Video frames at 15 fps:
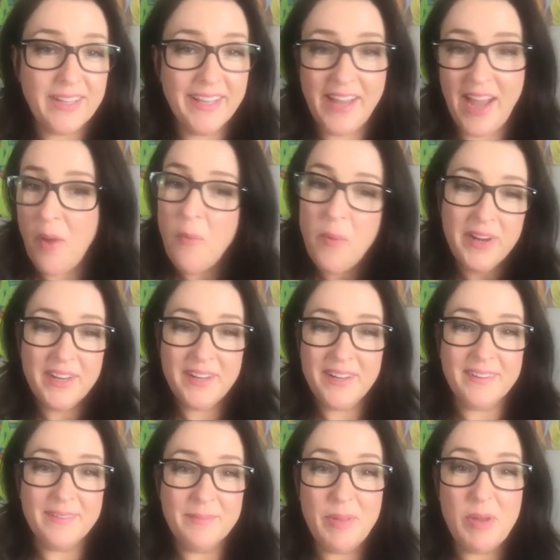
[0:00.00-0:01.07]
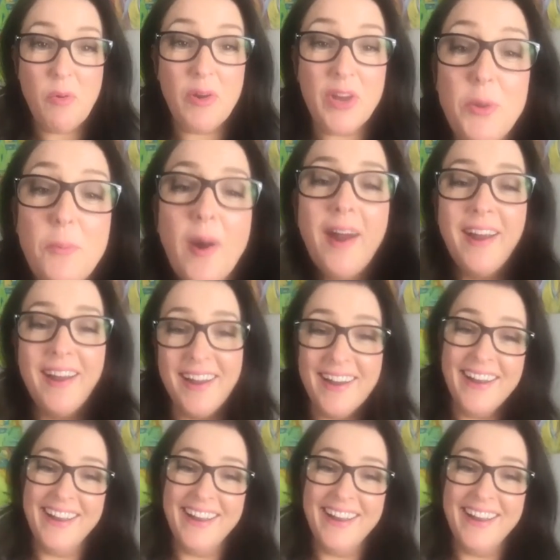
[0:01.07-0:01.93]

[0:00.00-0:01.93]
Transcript: Like I want to be where you are.